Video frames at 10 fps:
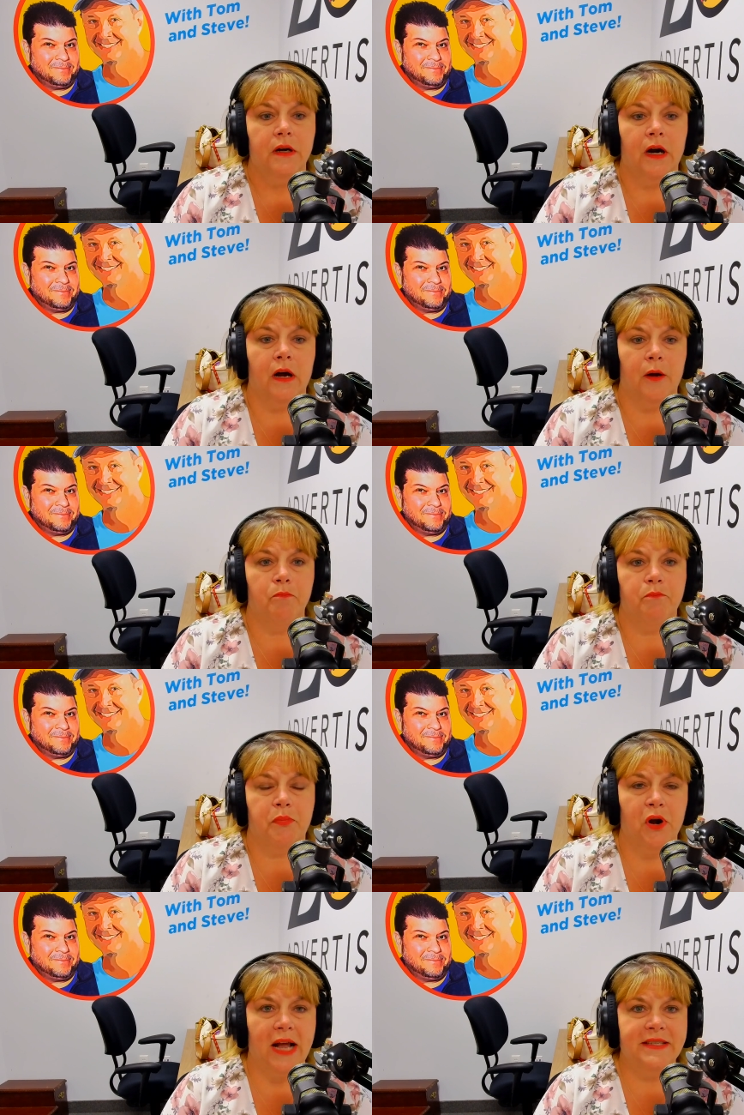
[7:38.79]
Speaker 1: um,
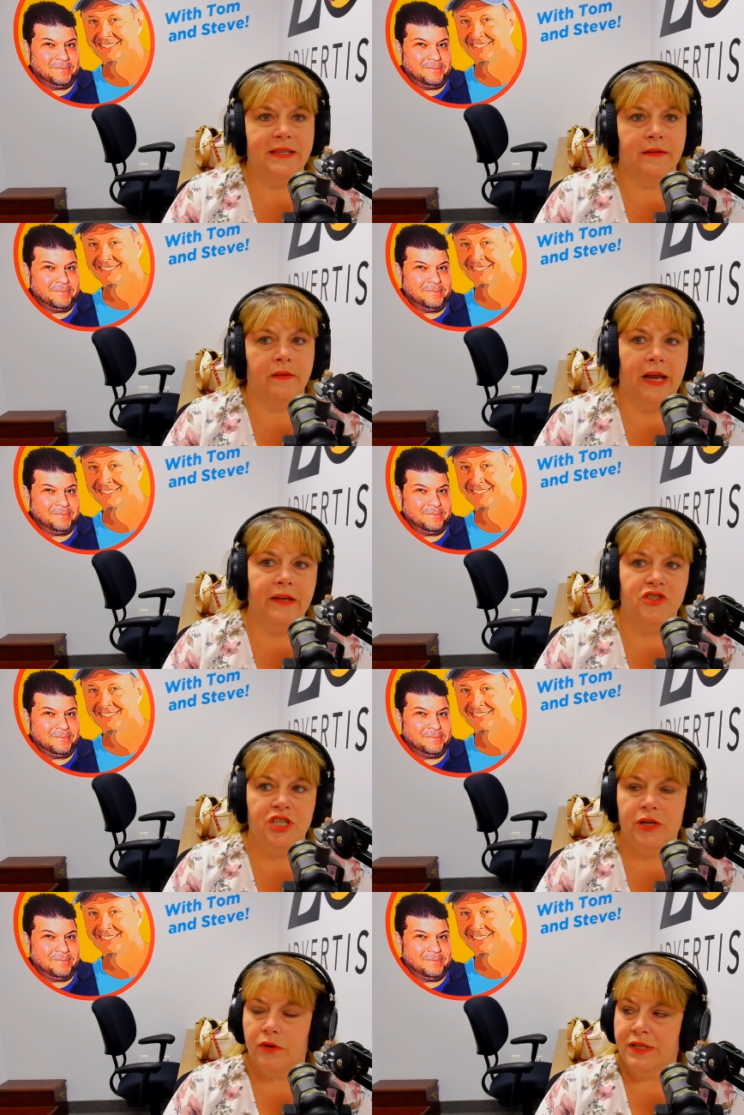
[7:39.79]
press in the last
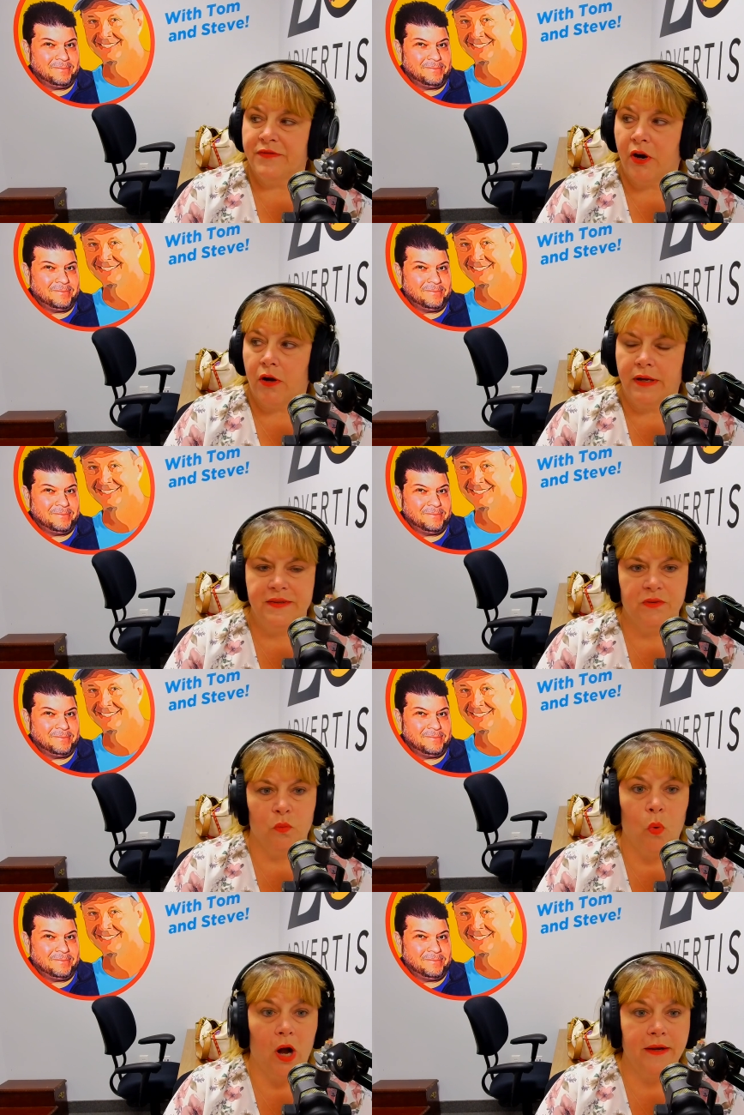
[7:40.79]
year as far as
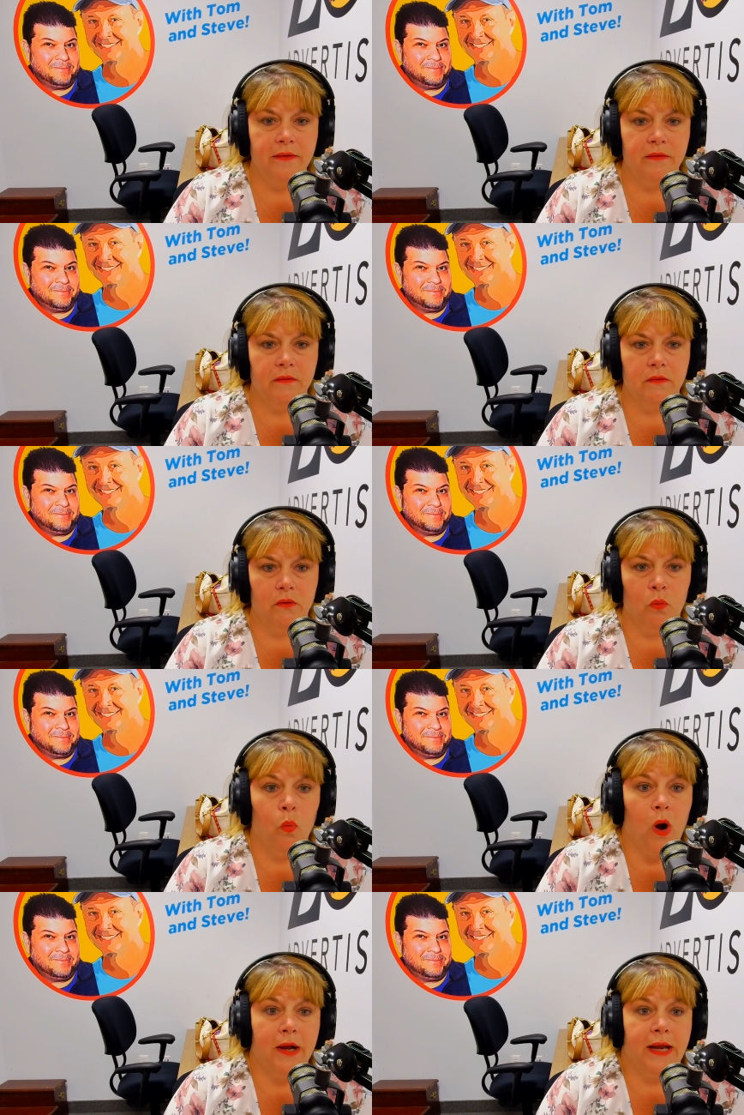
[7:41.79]
what
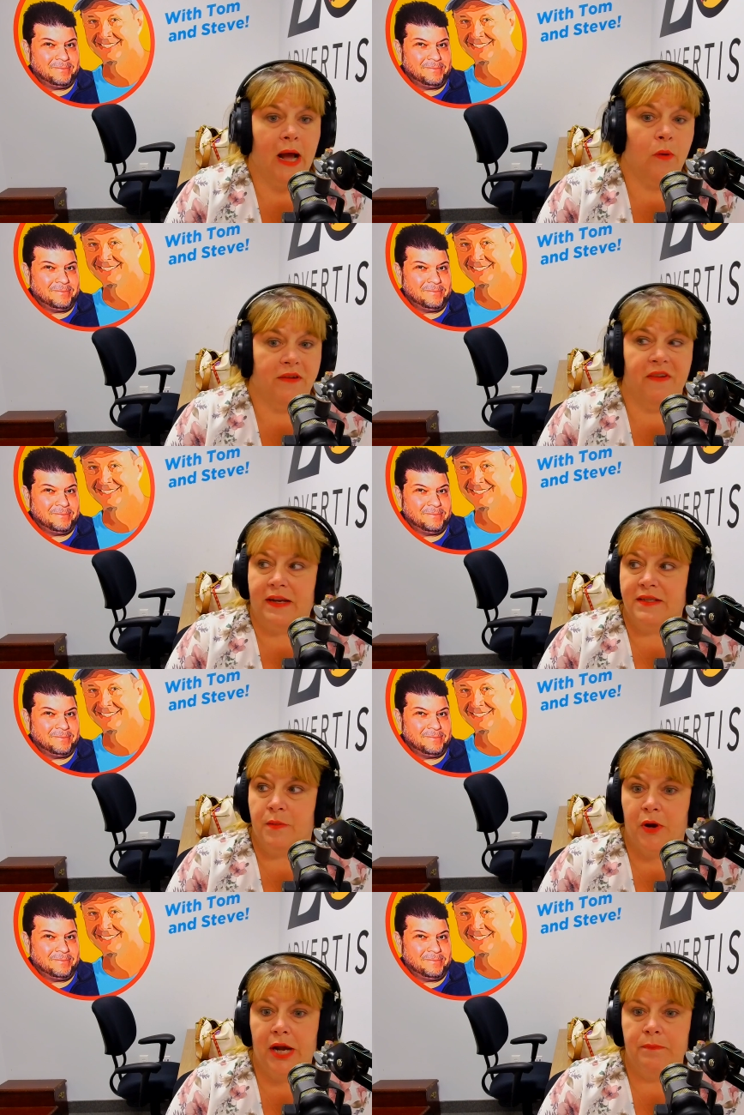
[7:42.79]
what how it affects
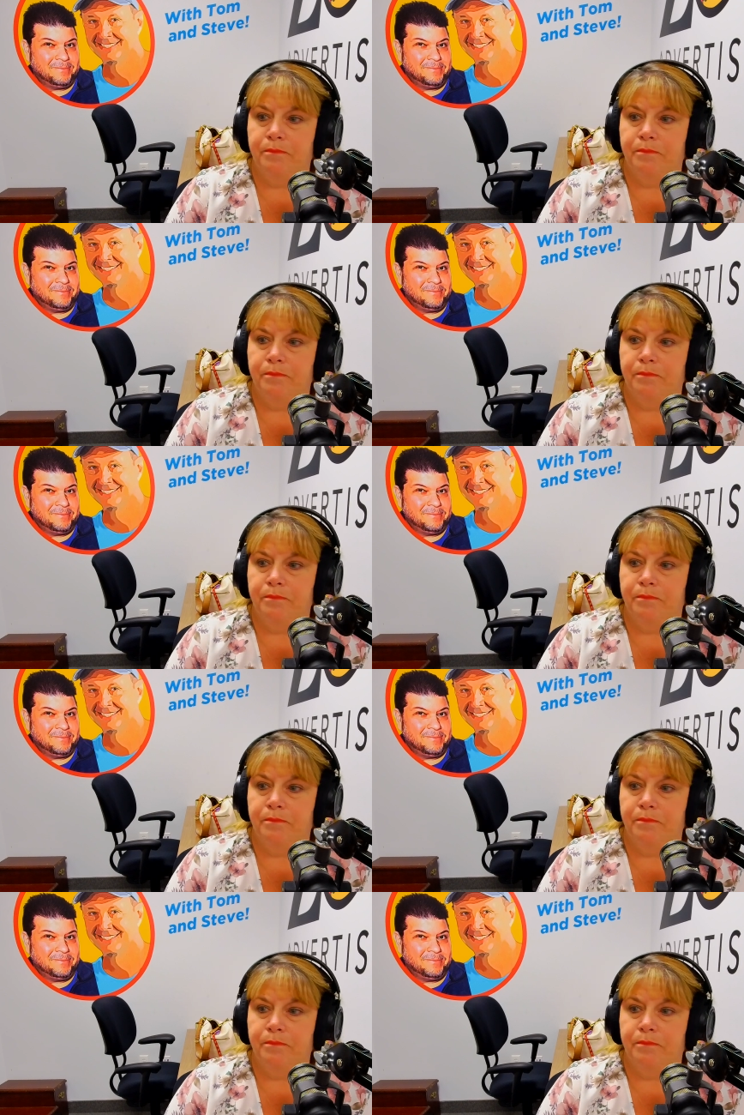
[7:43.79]
that the connection.